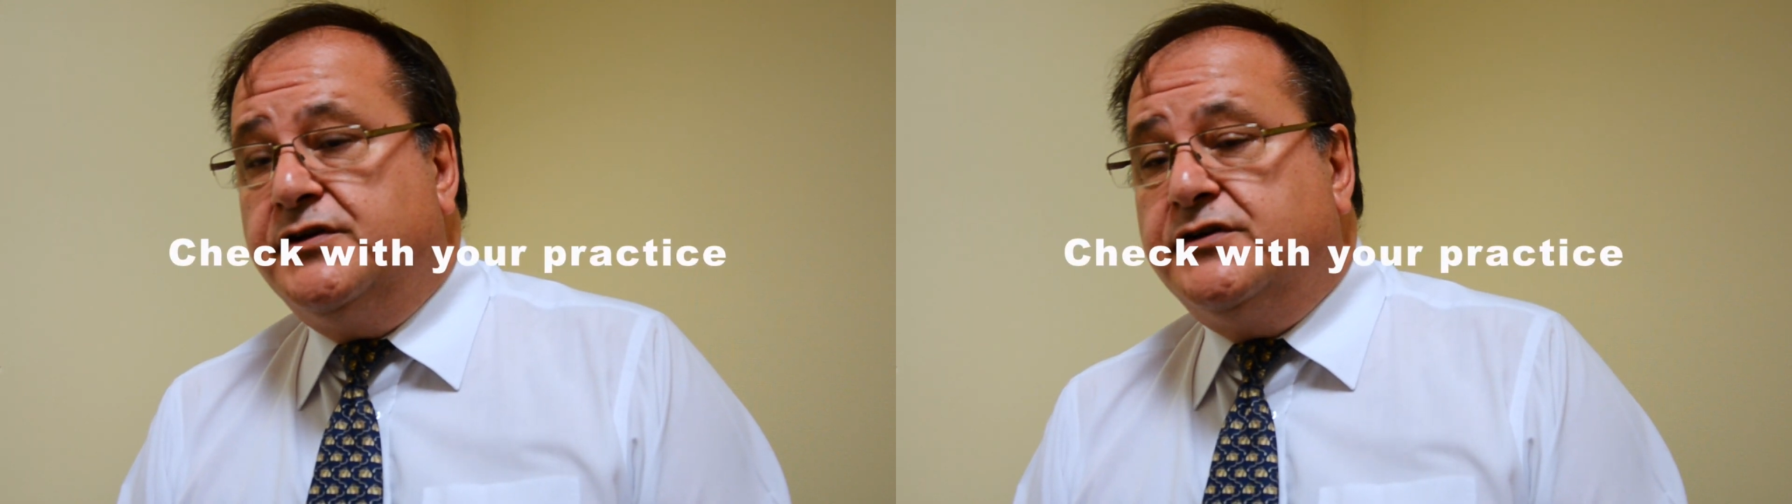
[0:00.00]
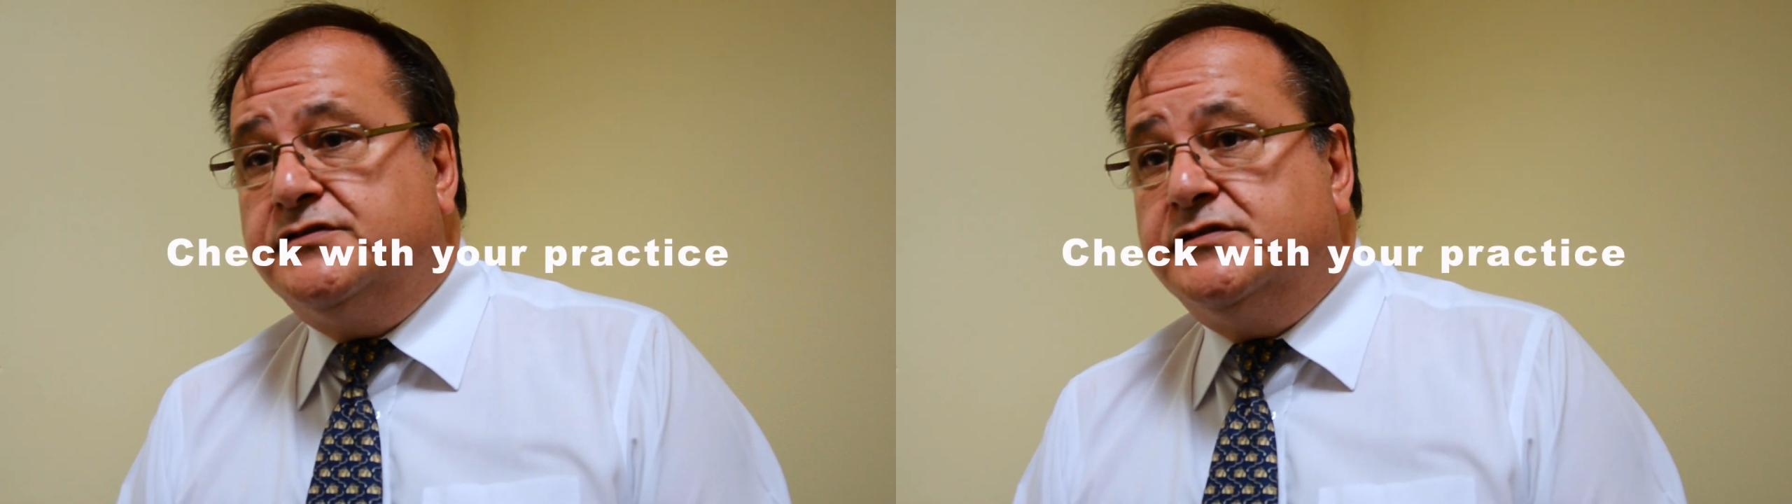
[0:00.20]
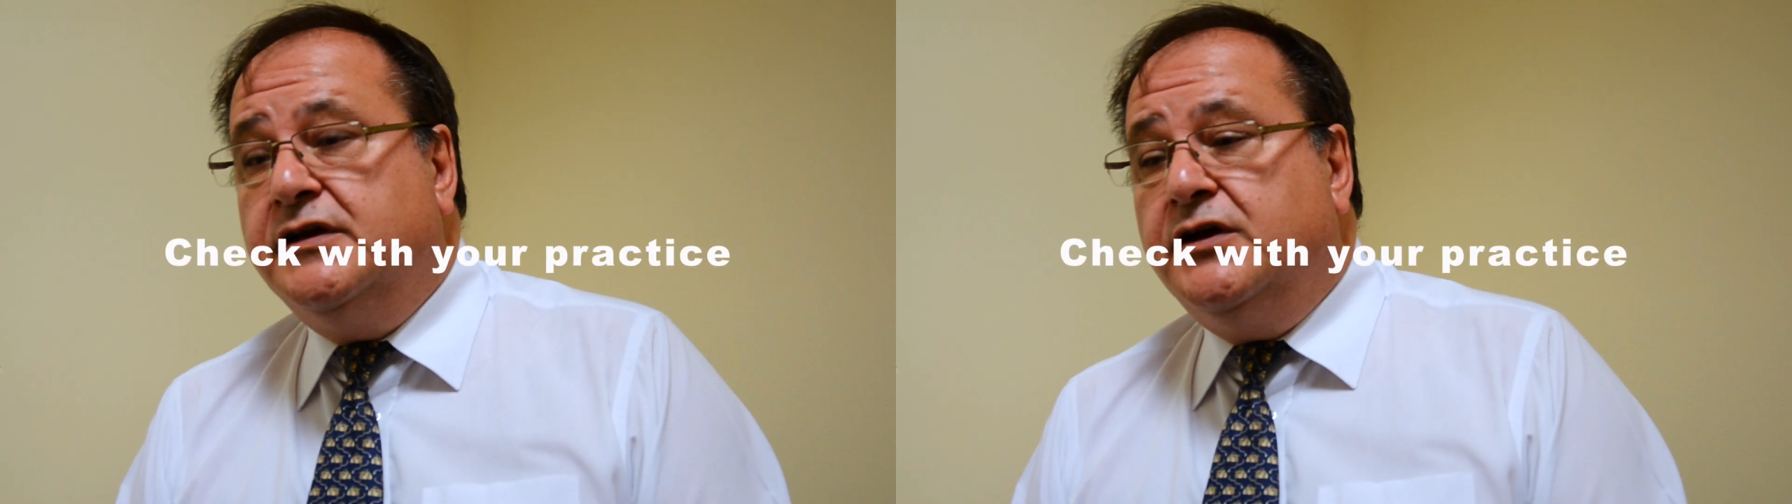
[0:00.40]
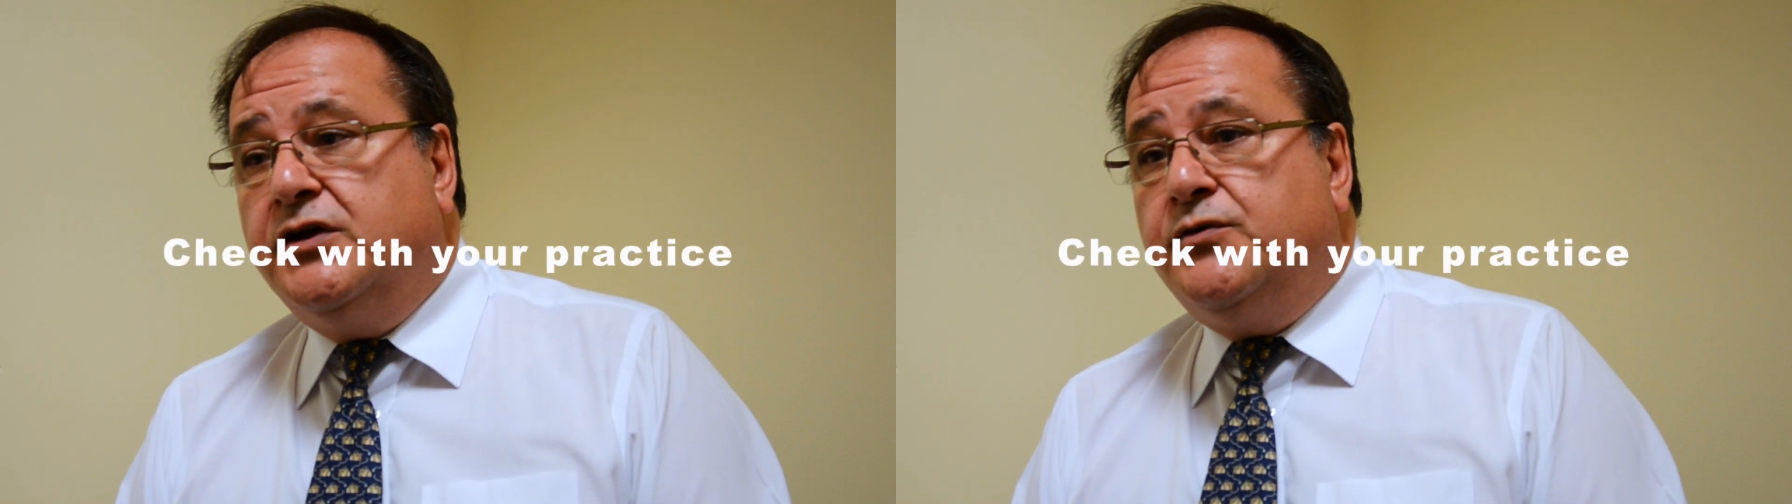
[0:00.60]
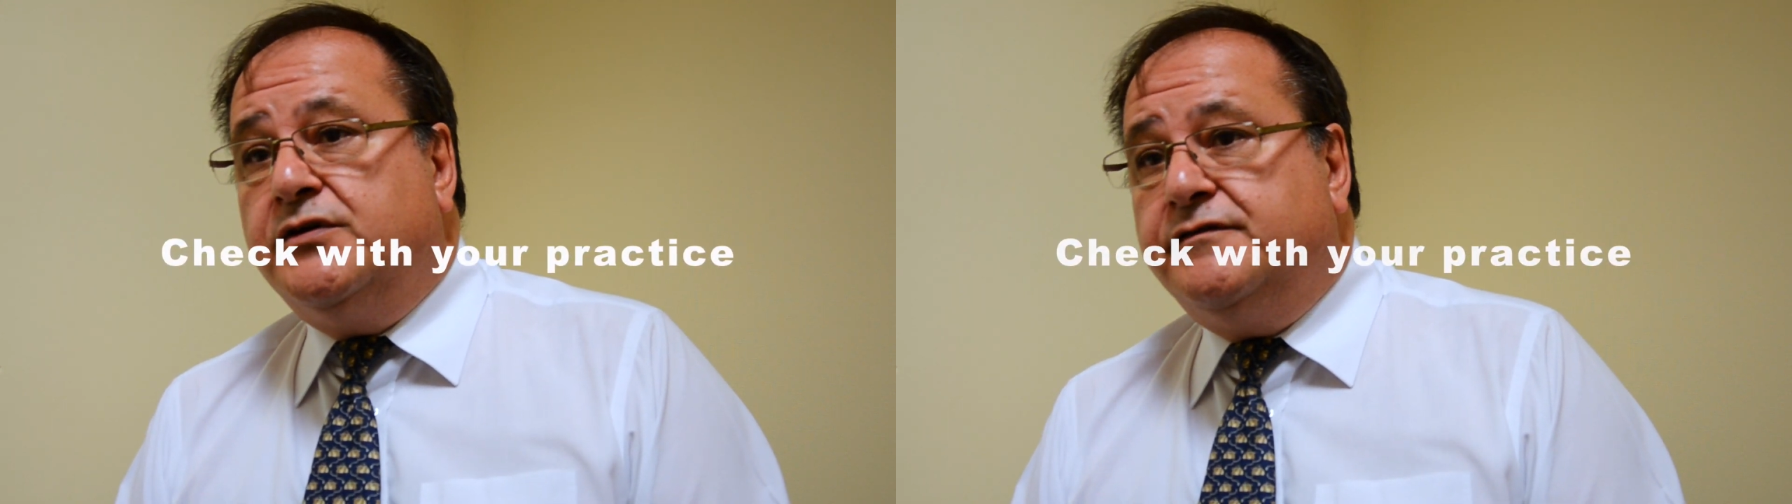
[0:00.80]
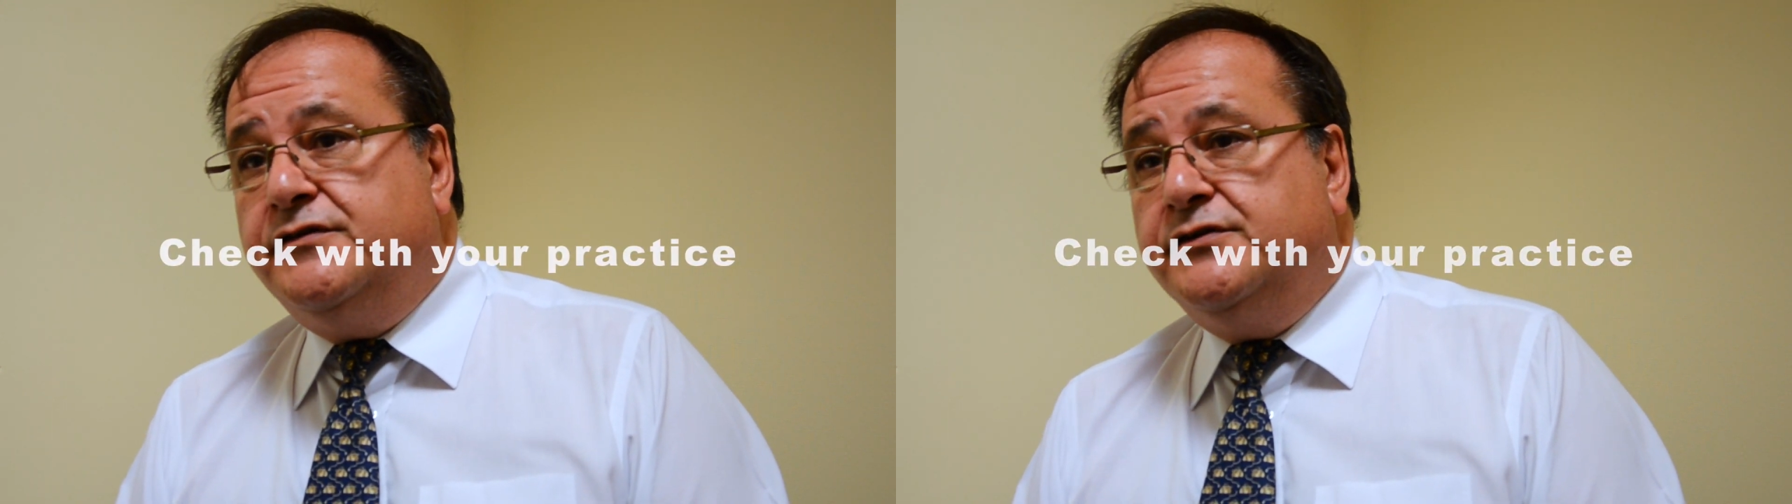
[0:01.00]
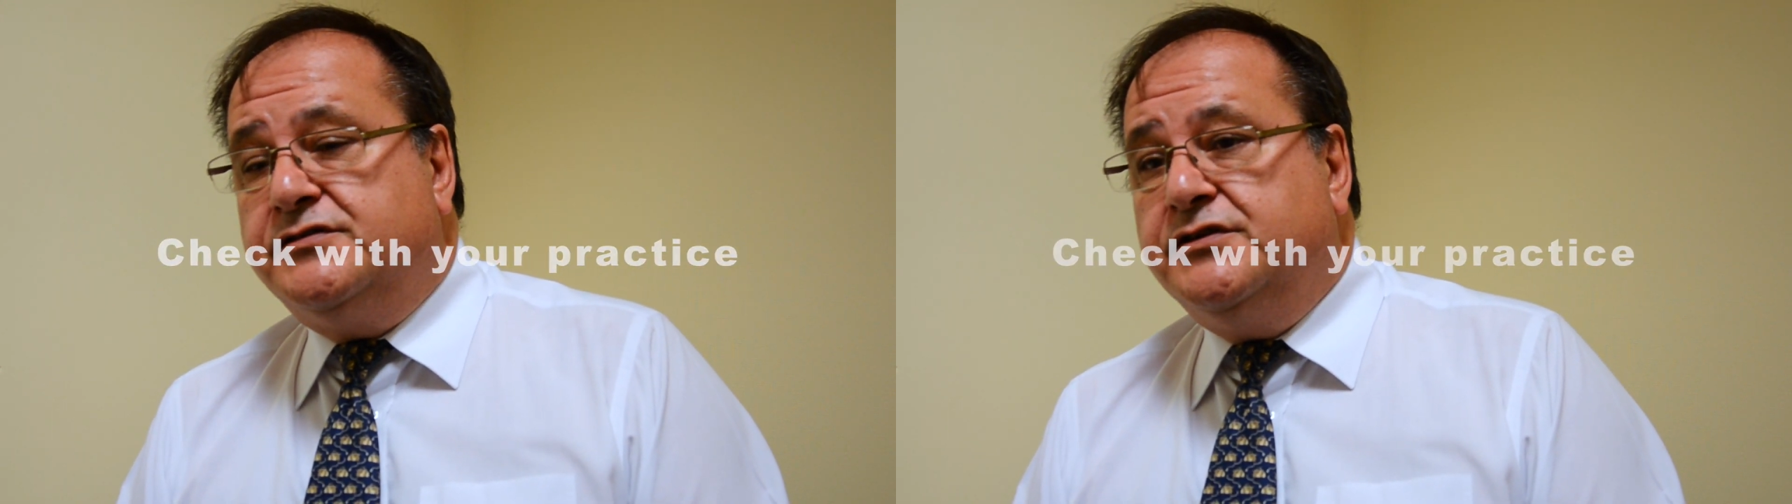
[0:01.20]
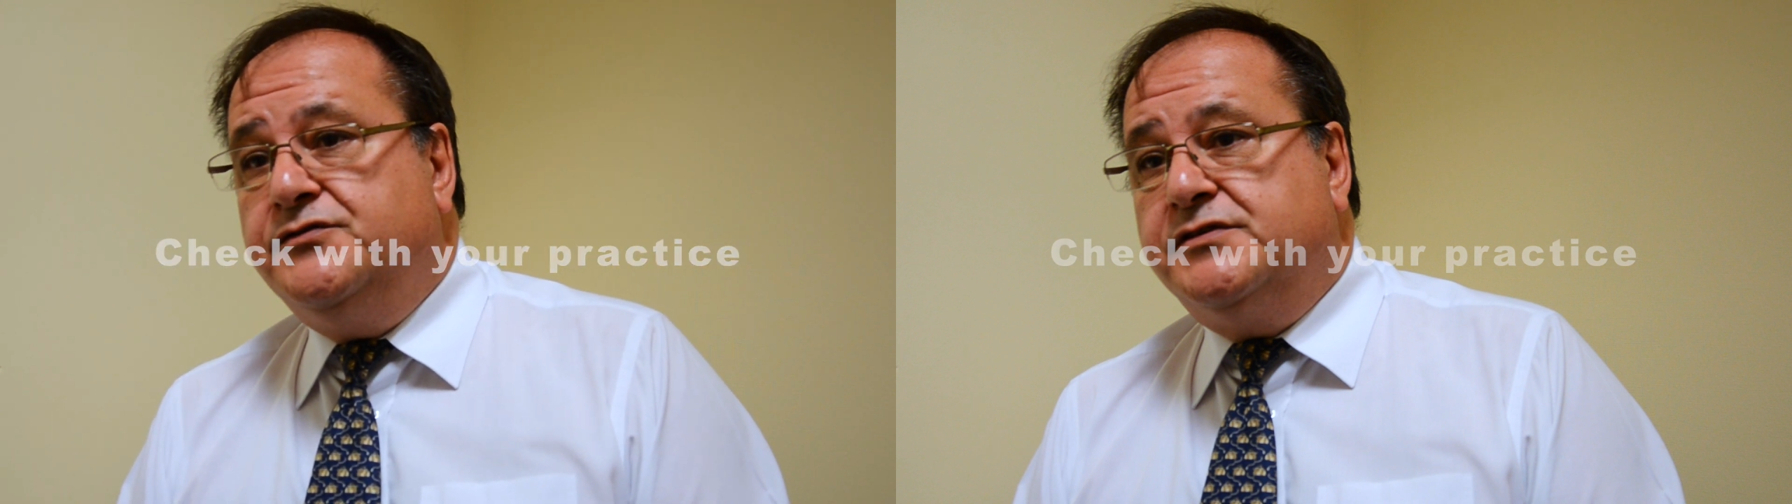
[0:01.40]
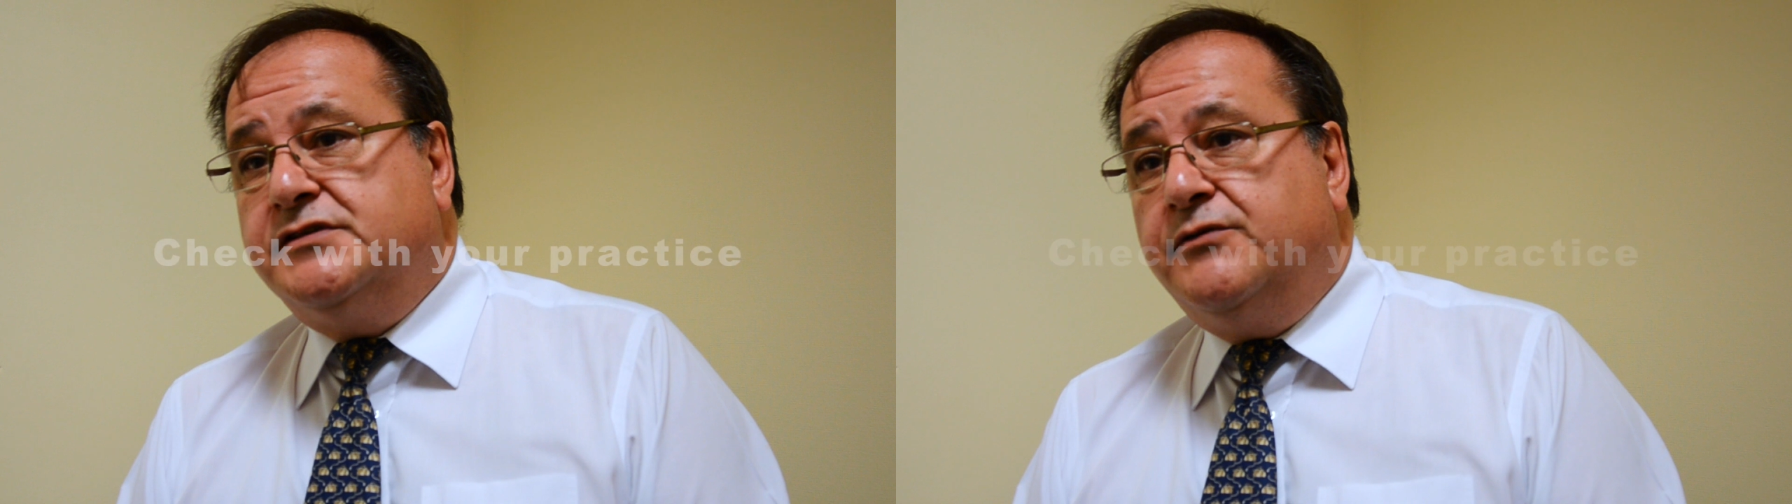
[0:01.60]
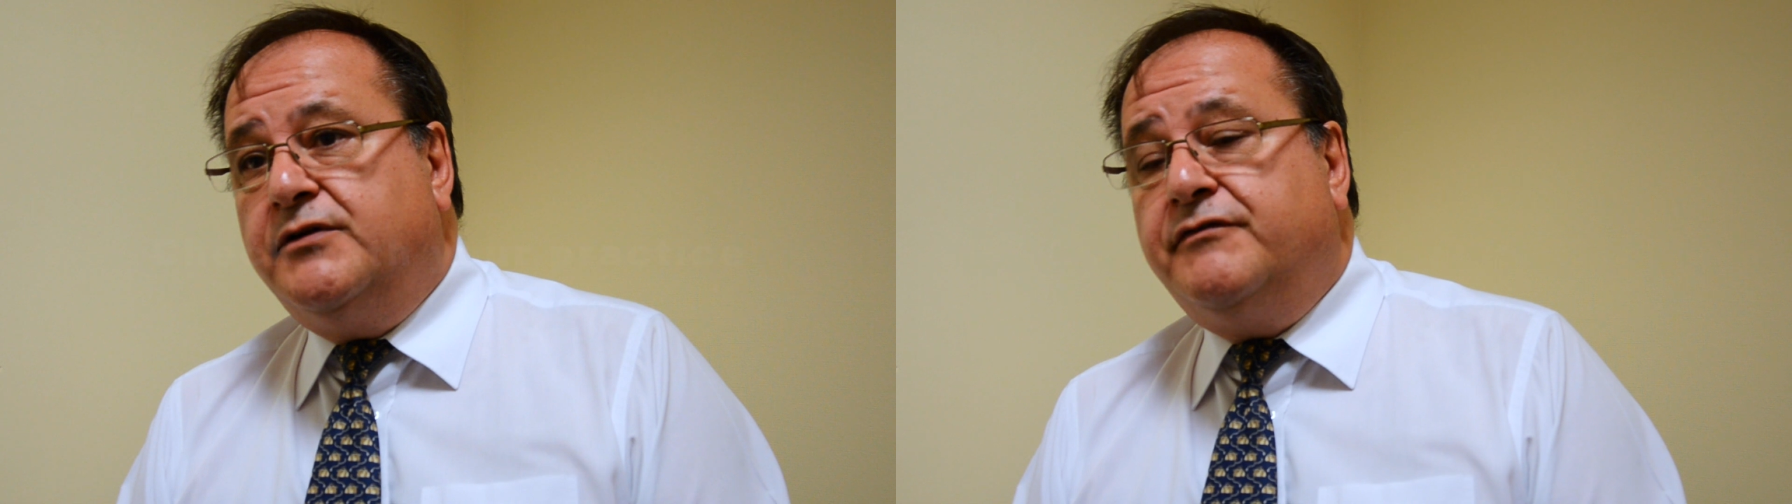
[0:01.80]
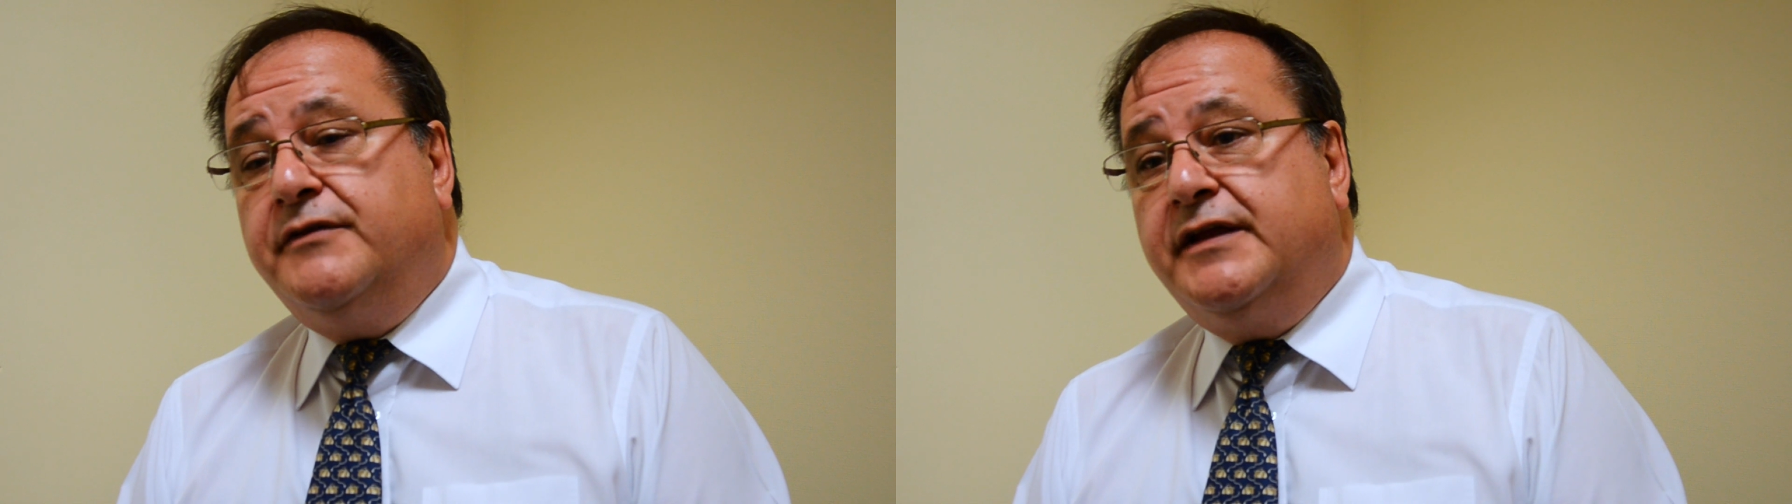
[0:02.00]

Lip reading: because quite a few surgeries now are offering